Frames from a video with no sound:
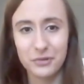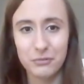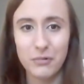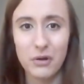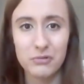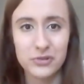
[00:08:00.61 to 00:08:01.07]
of
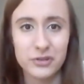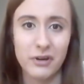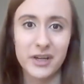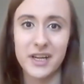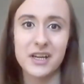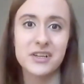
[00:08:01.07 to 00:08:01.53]
Welsh
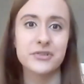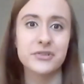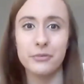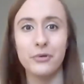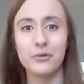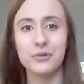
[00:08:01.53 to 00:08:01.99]
Grand
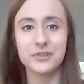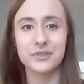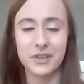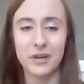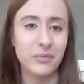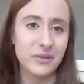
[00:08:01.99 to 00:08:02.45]
National horse
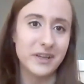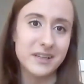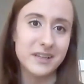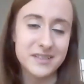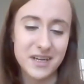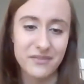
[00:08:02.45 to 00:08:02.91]
a couple of
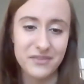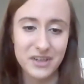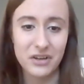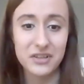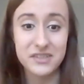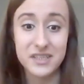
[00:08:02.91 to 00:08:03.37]
years down the
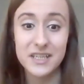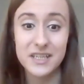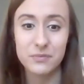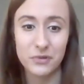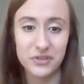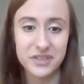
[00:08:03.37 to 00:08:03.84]
line. So
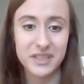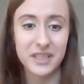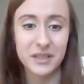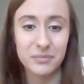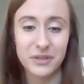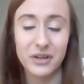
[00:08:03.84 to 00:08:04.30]
he's one to
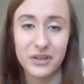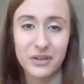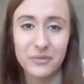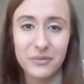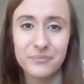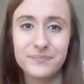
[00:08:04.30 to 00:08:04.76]
keep an eye
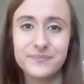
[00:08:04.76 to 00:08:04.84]
on.